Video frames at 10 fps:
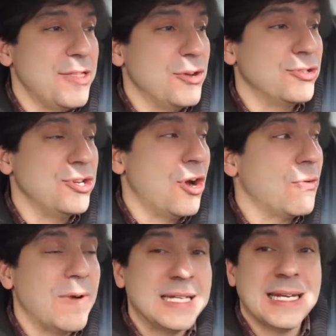There's no
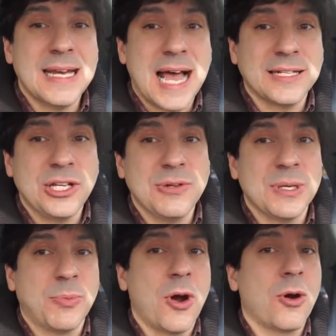reason not to use
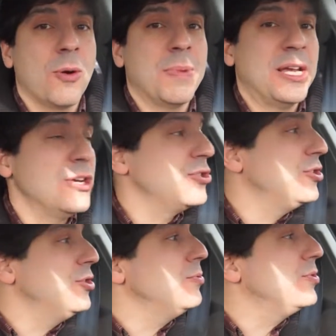a broker because
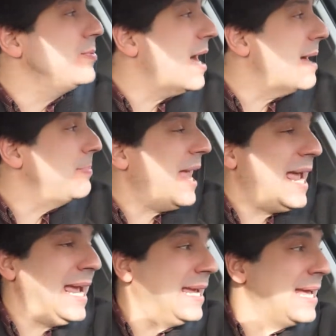you do not
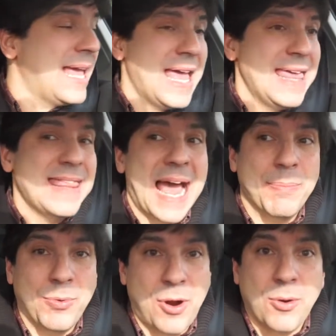pay
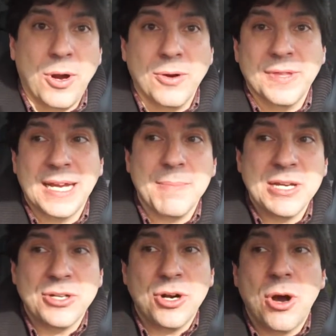that broker. The
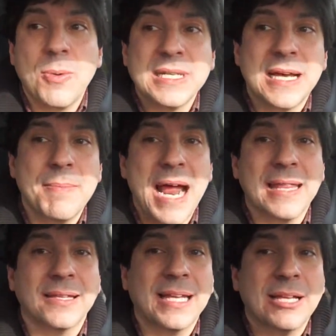commission will always come out
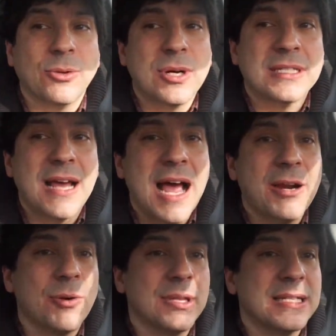of the landlord's
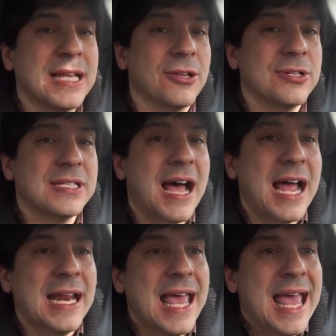side or the seller's
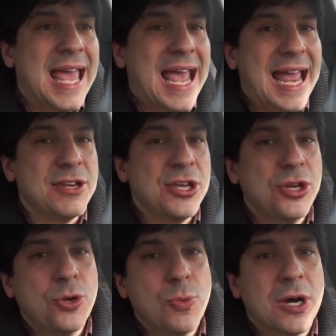side, and
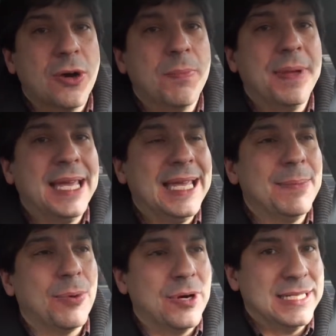you will
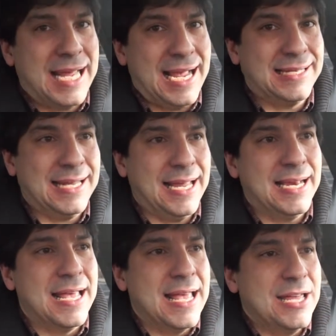be protected.